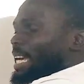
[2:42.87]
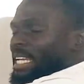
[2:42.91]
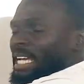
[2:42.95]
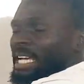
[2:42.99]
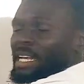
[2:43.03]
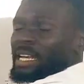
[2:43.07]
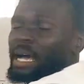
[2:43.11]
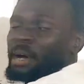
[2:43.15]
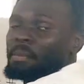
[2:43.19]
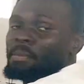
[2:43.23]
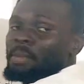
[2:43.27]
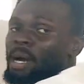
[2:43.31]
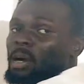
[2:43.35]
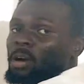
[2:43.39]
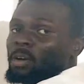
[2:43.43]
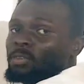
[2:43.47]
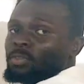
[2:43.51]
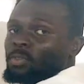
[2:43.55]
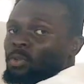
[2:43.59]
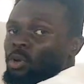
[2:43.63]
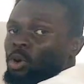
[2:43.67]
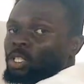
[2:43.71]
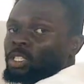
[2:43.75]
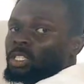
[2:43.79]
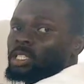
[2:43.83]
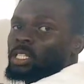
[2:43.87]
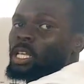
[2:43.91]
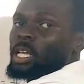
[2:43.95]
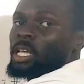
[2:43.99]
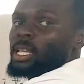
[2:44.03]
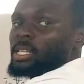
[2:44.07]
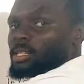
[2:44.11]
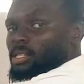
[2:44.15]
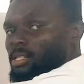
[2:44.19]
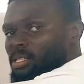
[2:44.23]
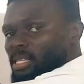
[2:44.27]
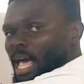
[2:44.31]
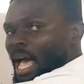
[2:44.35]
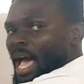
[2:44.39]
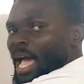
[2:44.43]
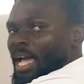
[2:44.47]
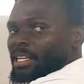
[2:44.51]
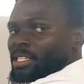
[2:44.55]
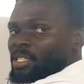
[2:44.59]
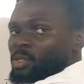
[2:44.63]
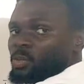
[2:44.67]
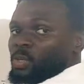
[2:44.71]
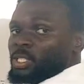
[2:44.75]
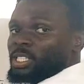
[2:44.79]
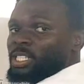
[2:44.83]
the number of what?
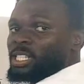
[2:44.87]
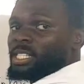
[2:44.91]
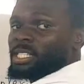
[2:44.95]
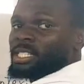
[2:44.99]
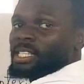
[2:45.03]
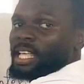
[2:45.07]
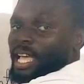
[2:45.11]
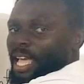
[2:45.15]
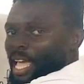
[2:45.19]
Sides, which is the